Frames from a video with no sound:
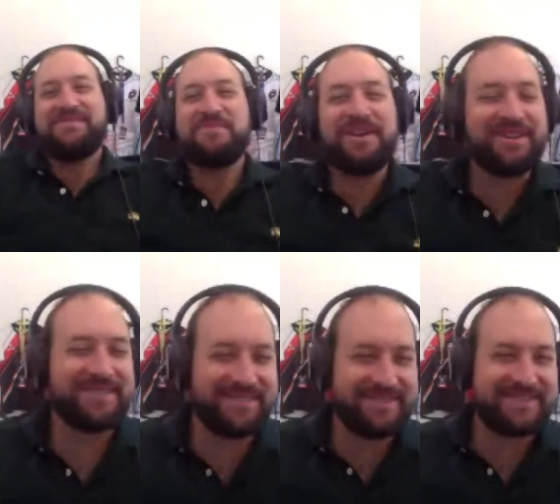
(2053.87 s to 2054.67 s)
well,
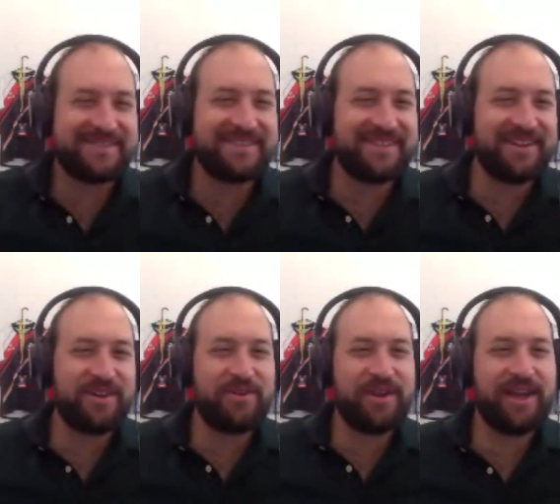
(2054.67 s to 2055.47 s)
there
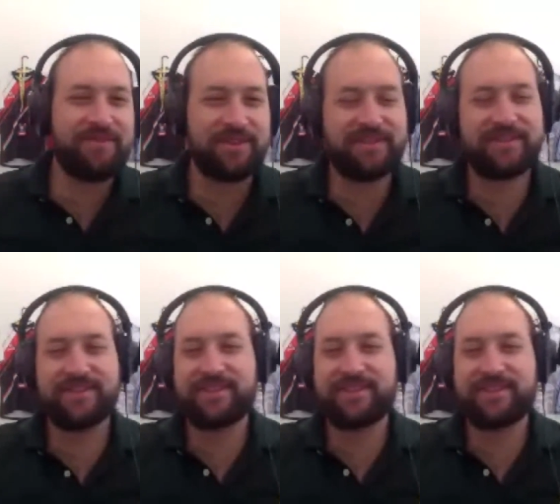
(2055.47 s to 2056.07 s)
you have it.